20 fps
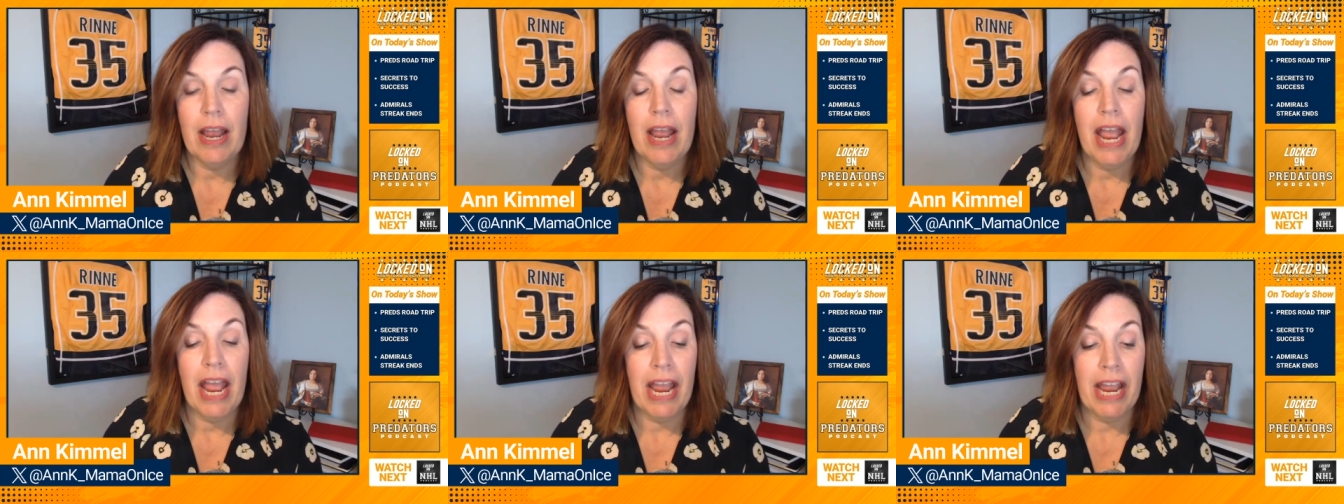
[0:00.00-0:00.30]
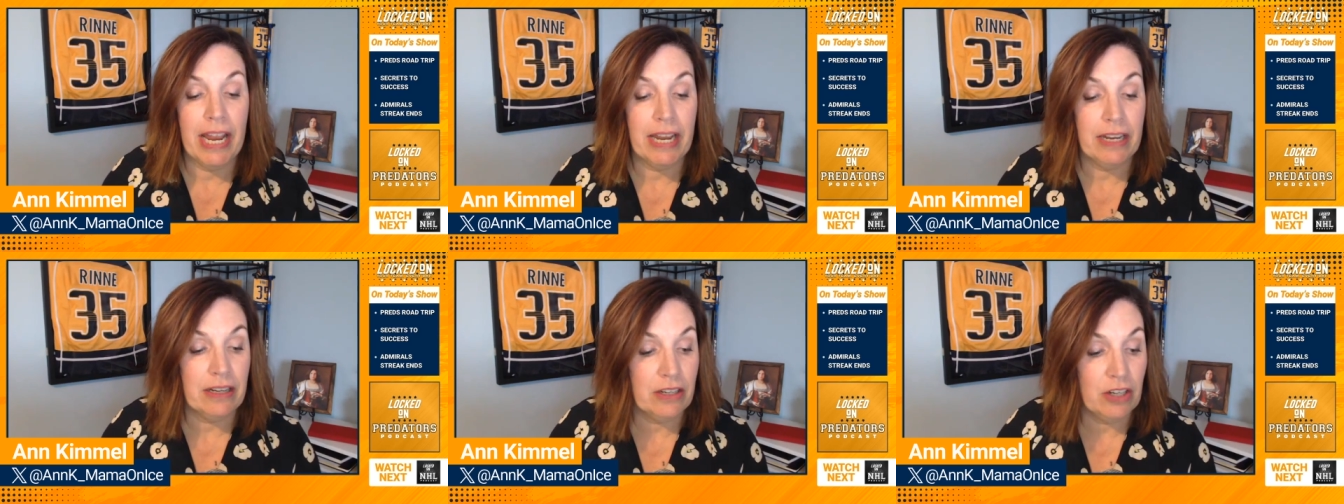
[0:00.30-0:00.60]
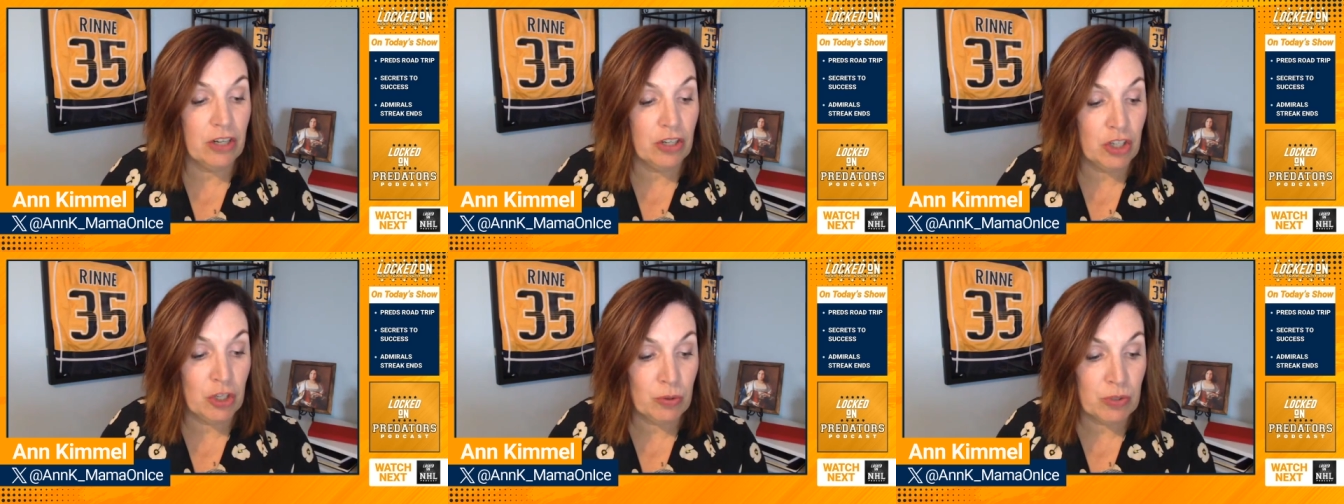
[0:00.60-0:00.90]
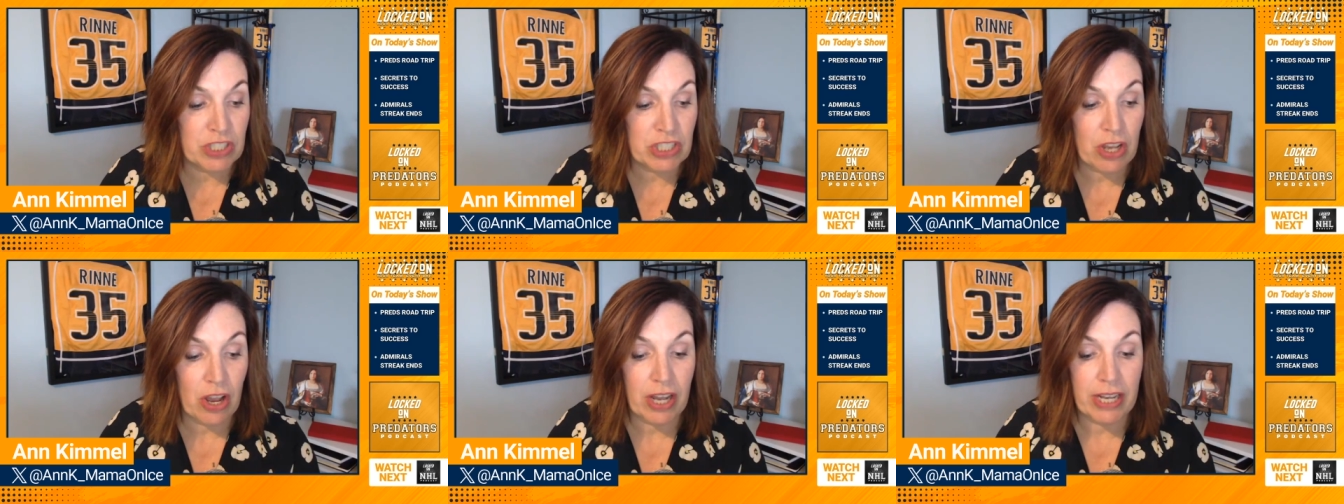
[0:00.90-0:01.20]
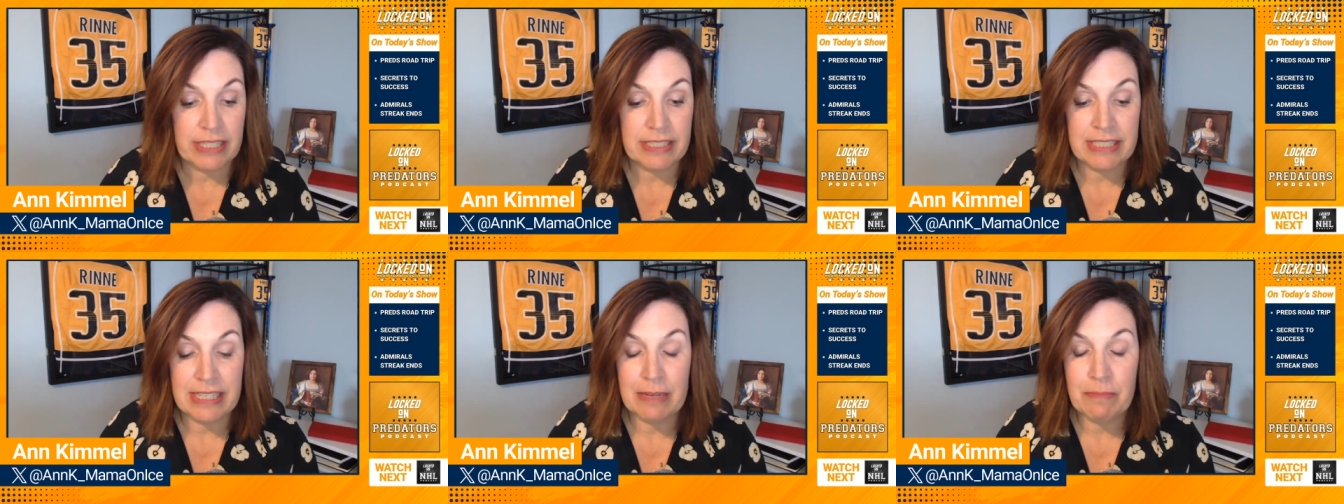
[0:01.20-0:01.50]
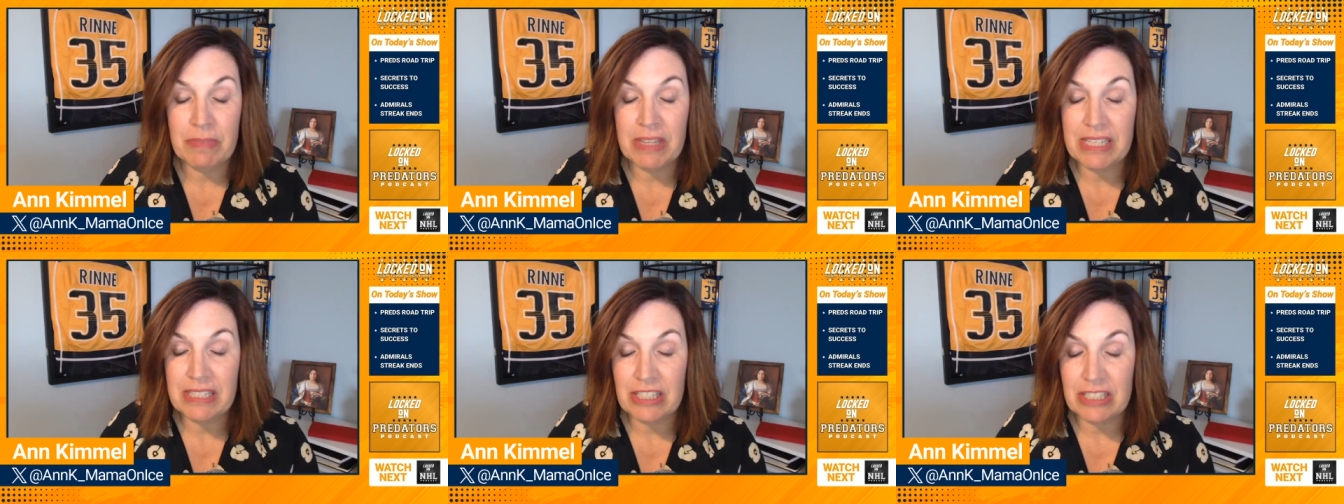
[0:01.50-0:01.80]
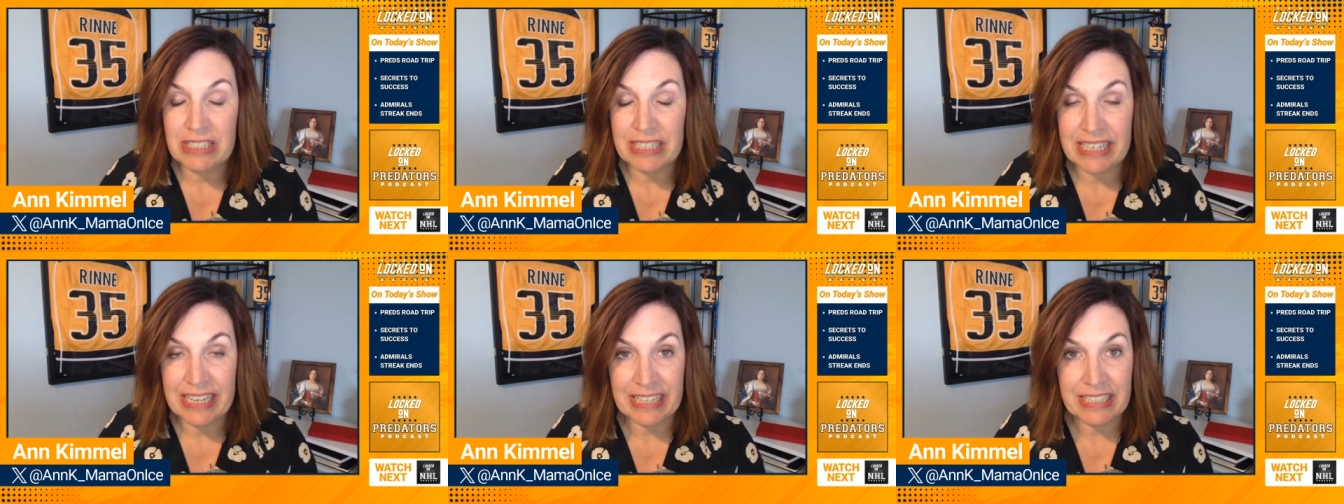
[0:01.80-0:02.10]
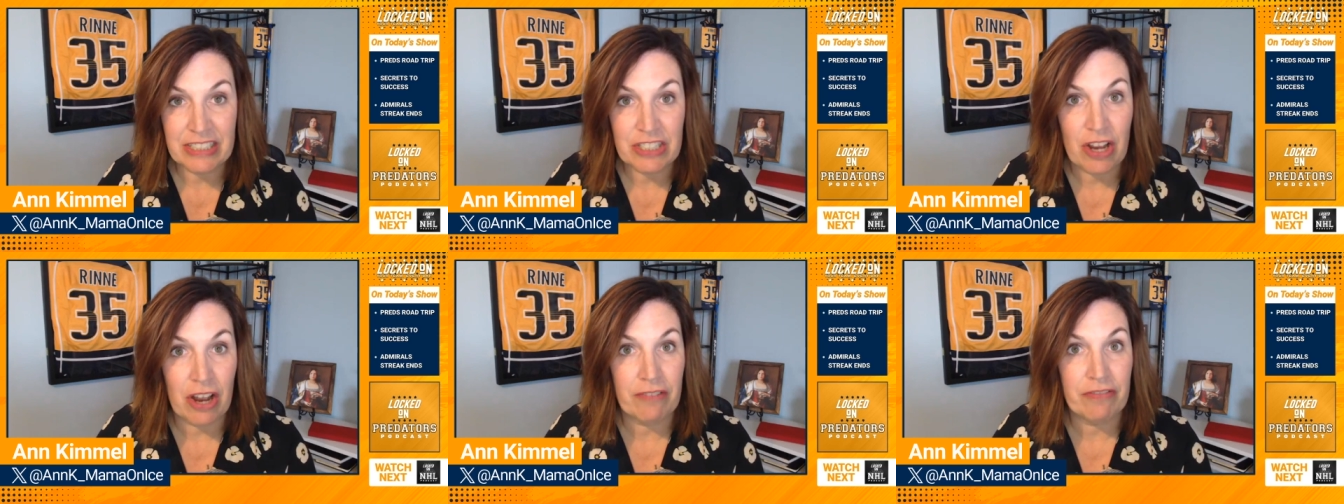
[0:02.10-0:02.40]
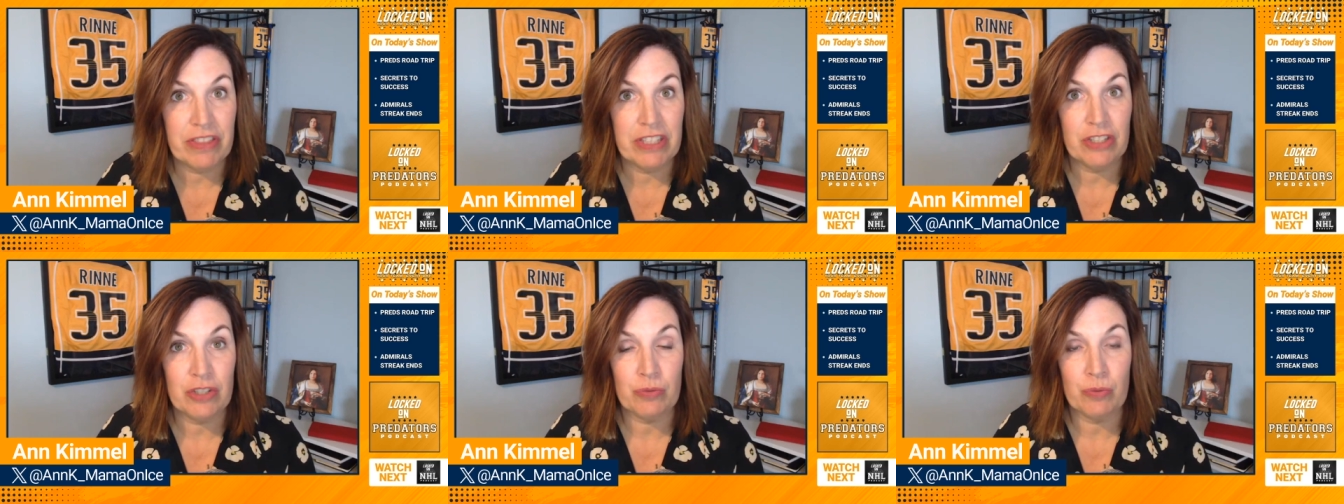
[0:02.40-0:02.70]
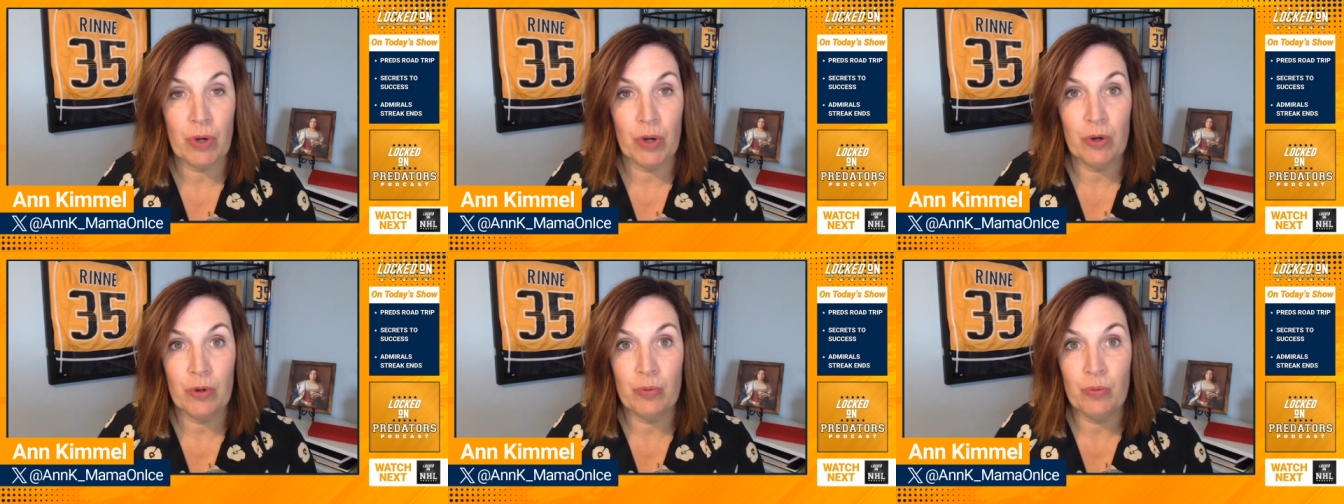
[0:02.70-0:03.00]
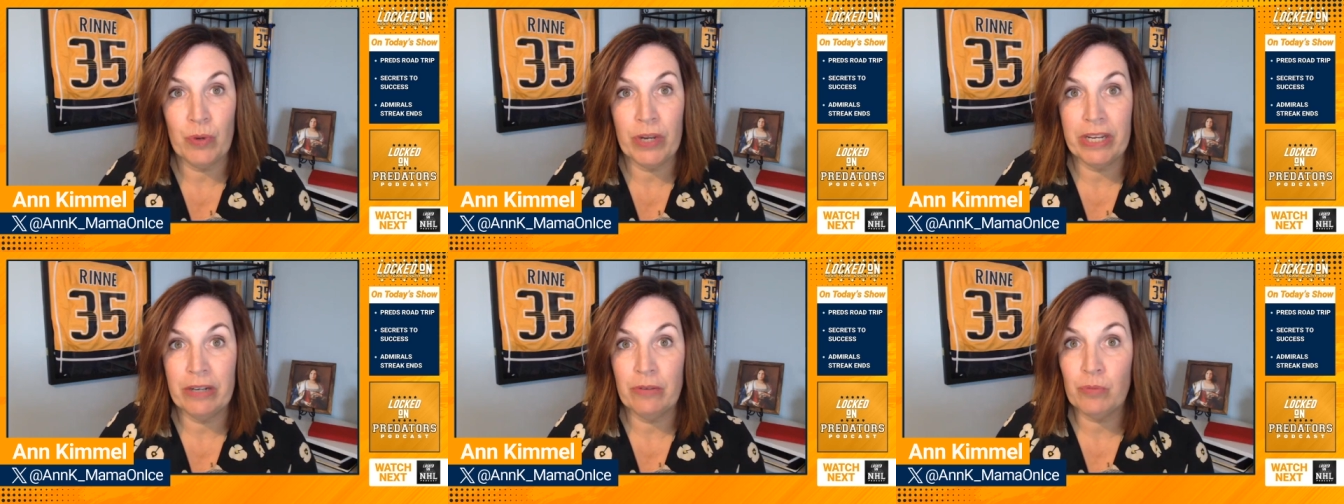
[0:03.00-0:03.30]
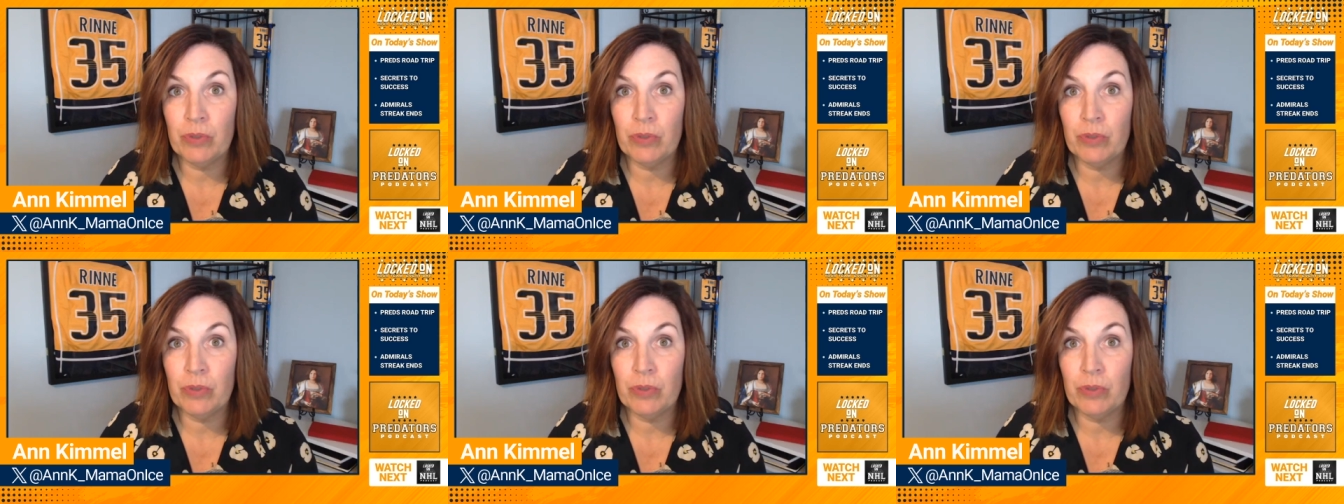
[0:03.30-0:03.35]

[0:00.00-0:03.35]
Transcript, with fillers: And you saw a team that kicked off this road win,